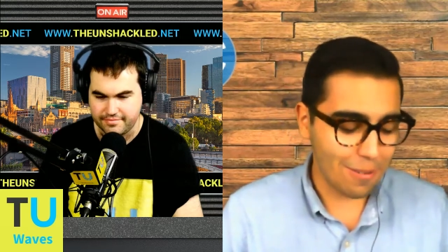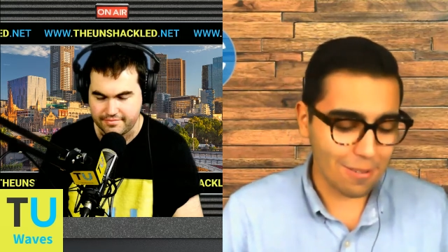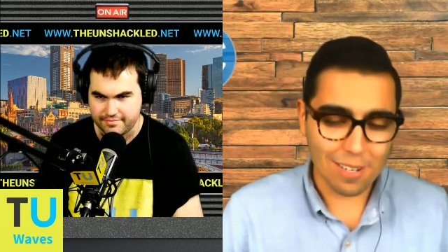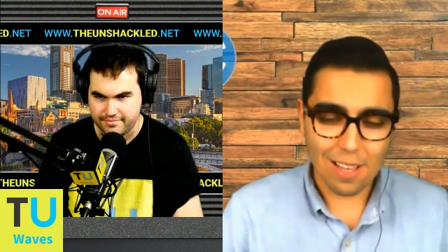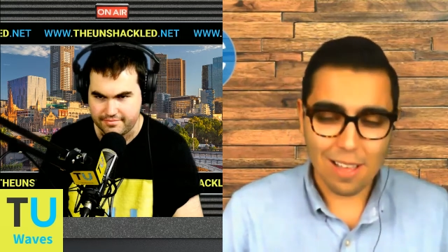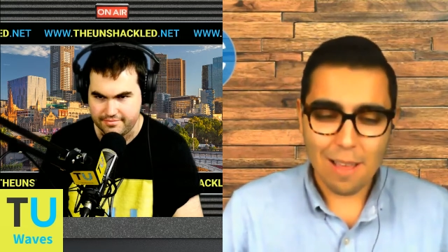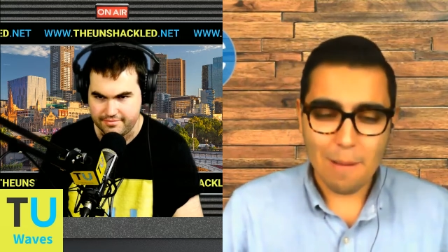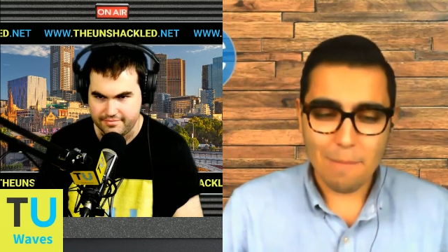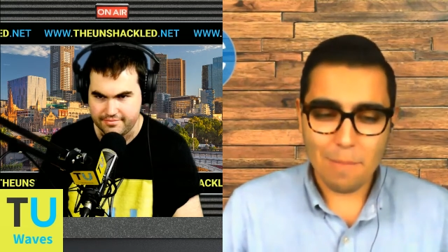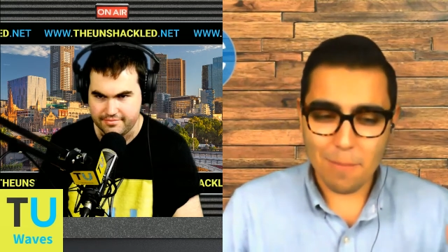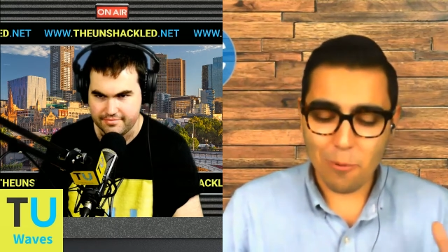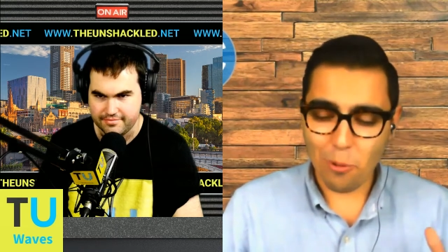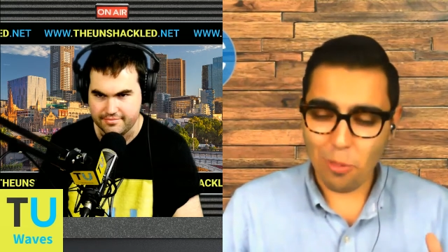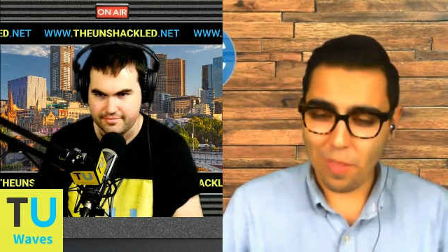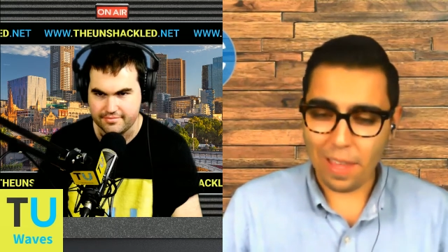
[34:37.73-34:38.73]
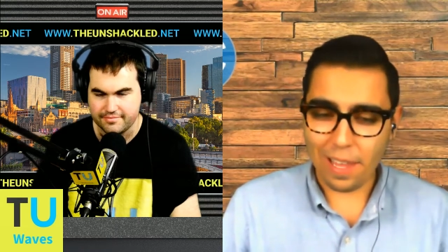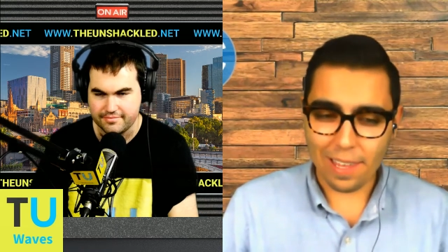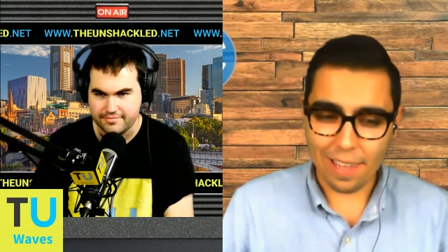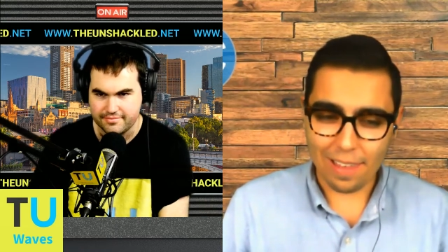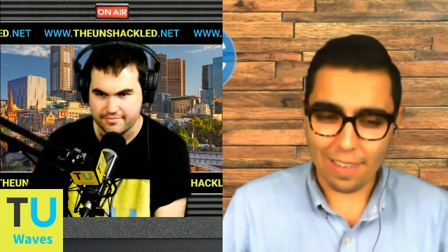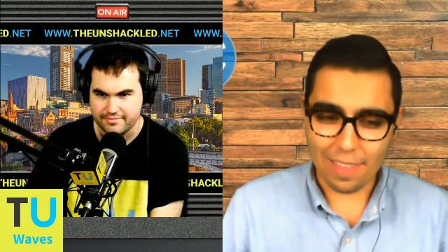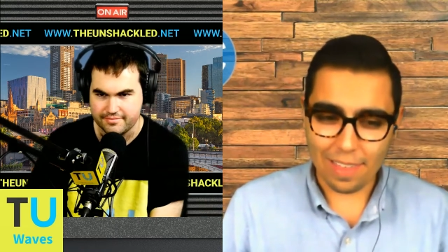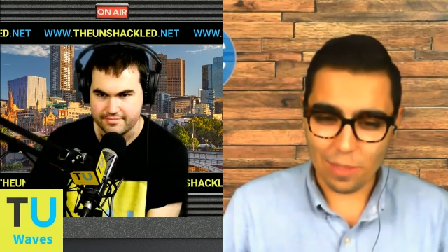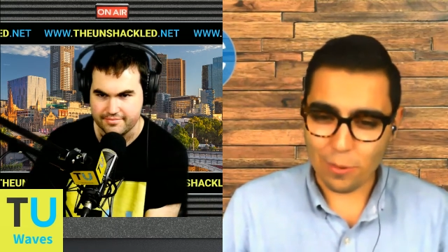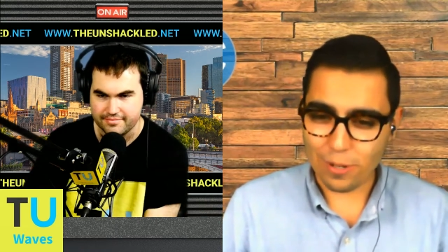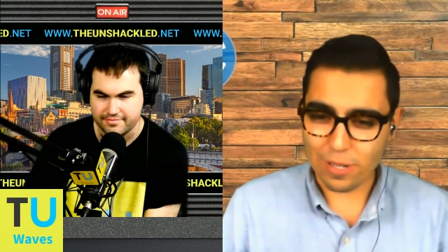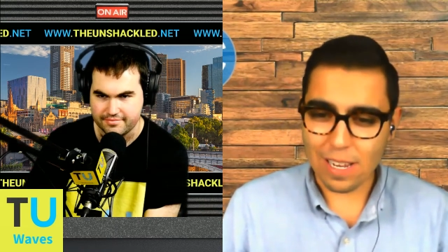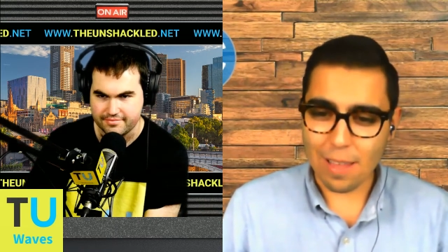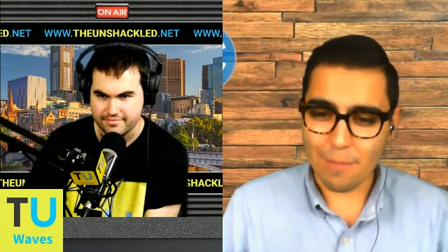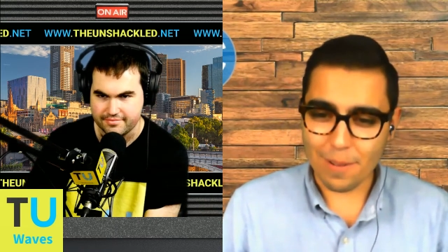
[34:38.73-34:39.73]
Speaker 1: people thinking that their statements
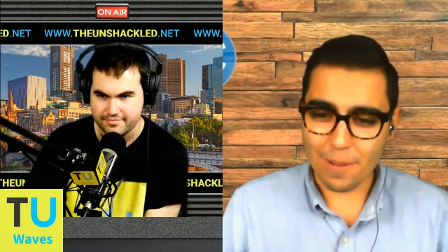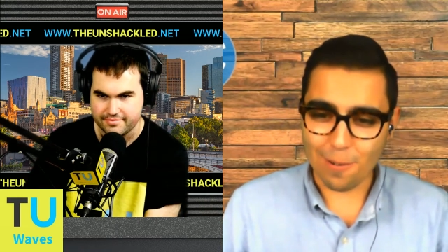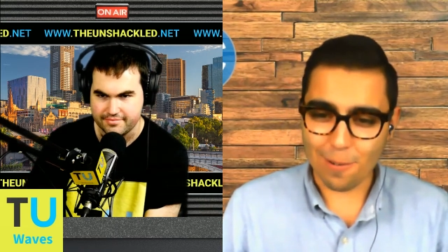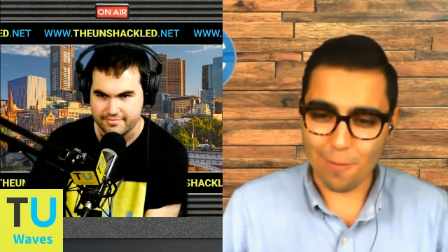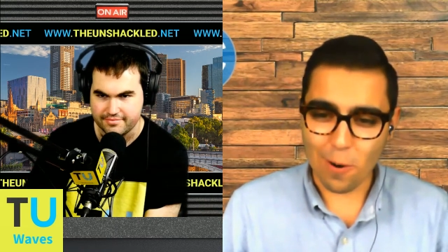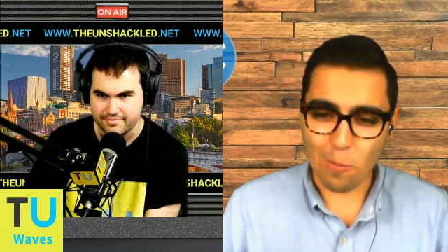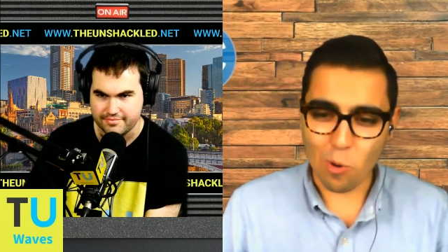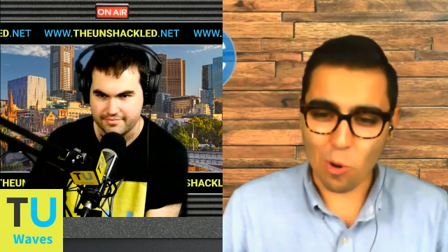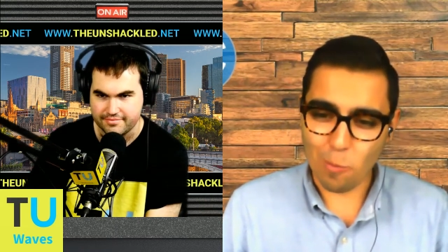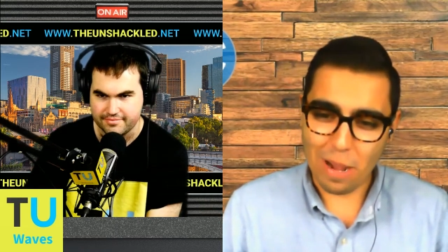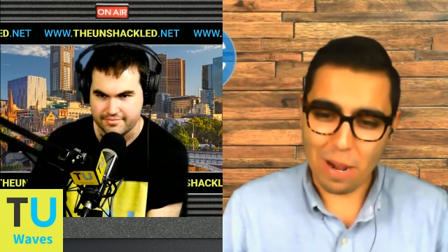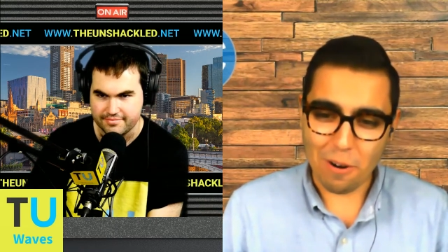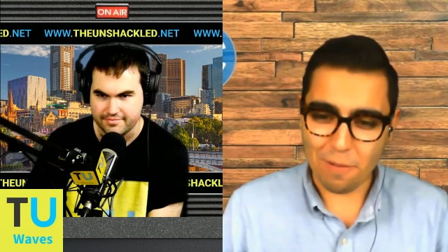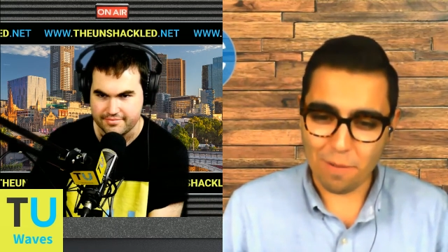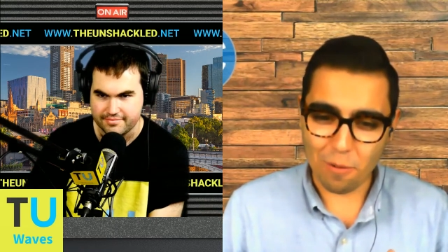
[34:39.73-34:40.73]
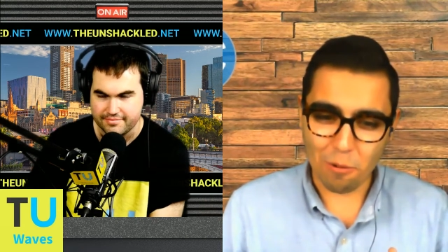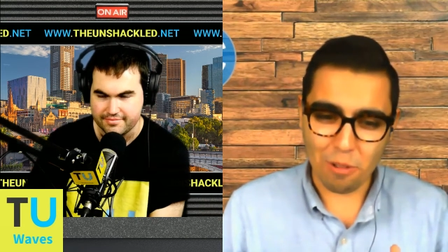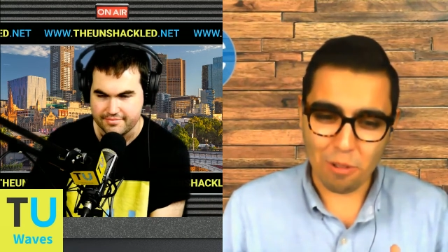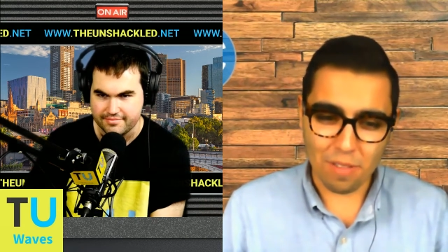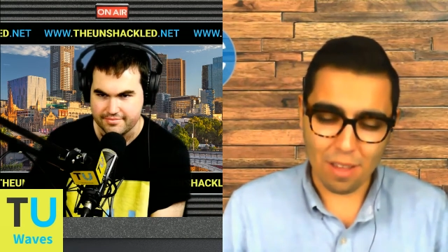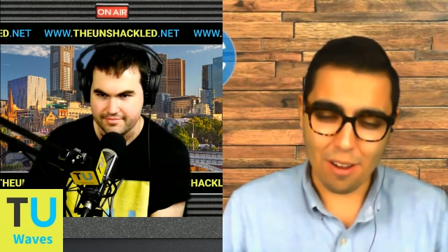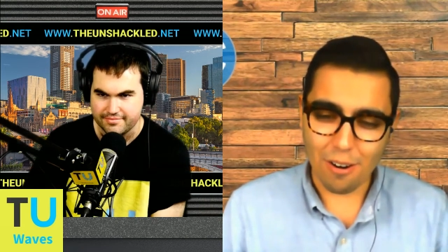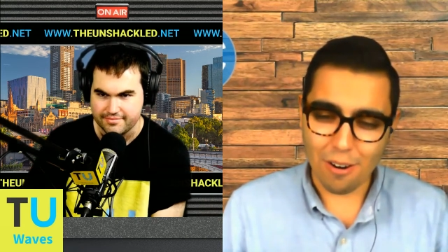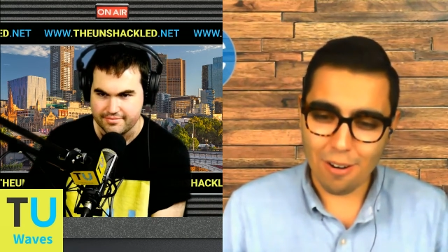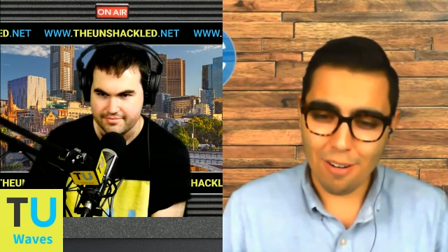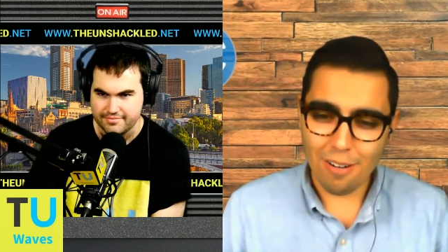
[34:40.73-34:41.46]
are far more powerful than they are.